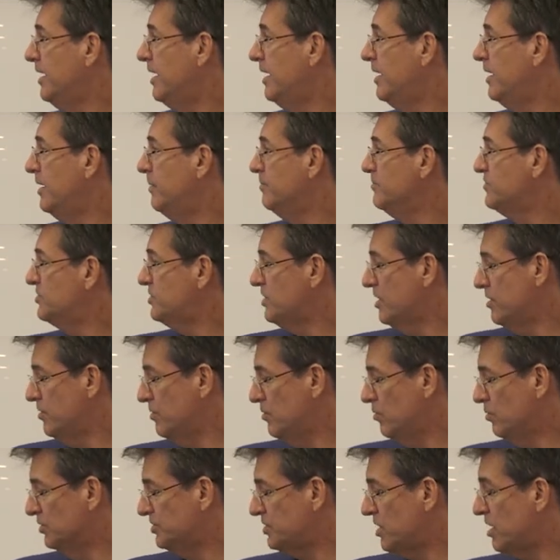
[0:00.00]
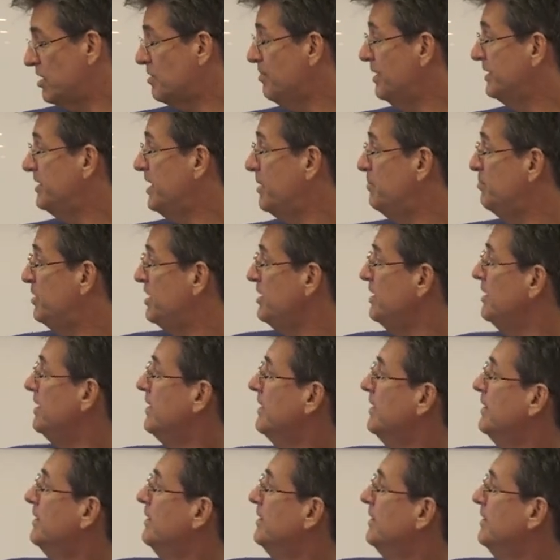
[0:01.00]
Um, so we'll talk about that. But
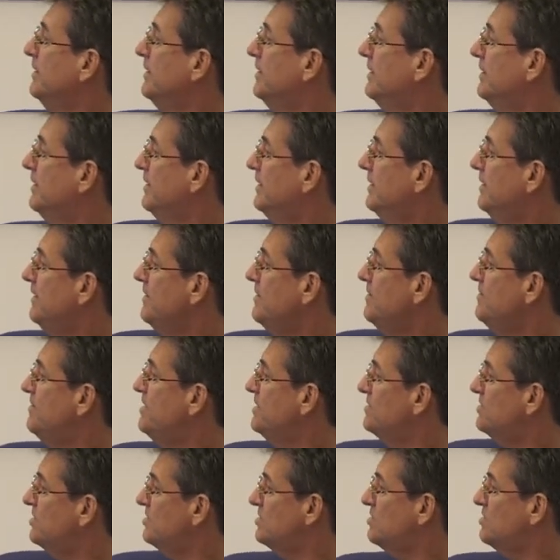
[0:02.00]
this